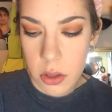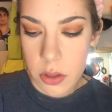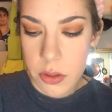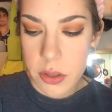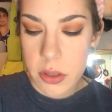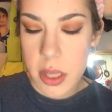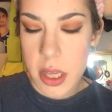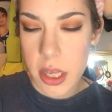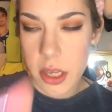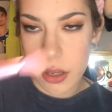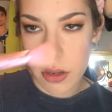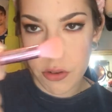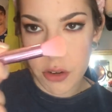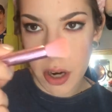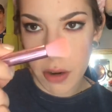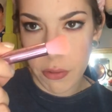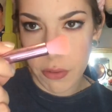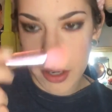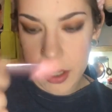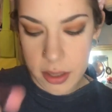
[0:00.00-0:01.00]
It's the
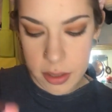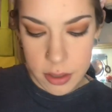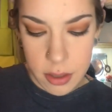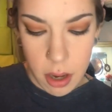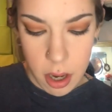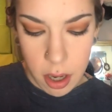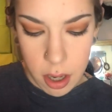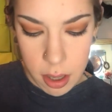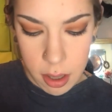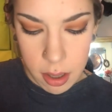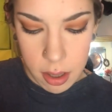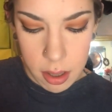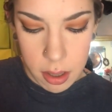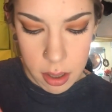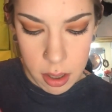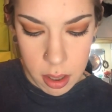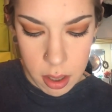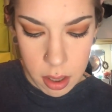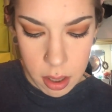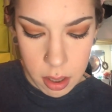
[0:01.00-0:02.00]
Jeffree Star
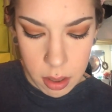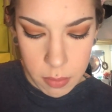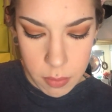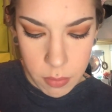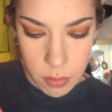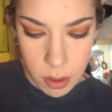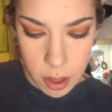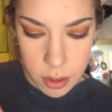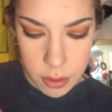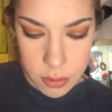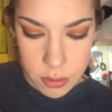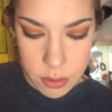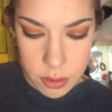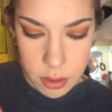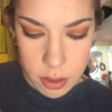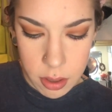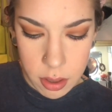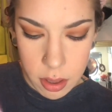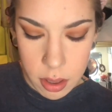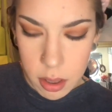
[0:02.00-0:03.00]

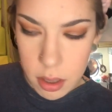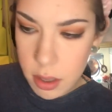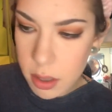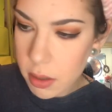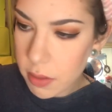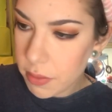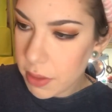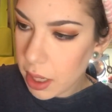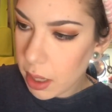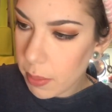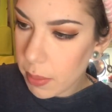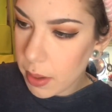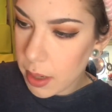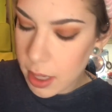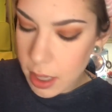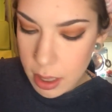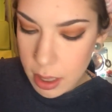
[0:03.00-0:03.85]
brush. Tap it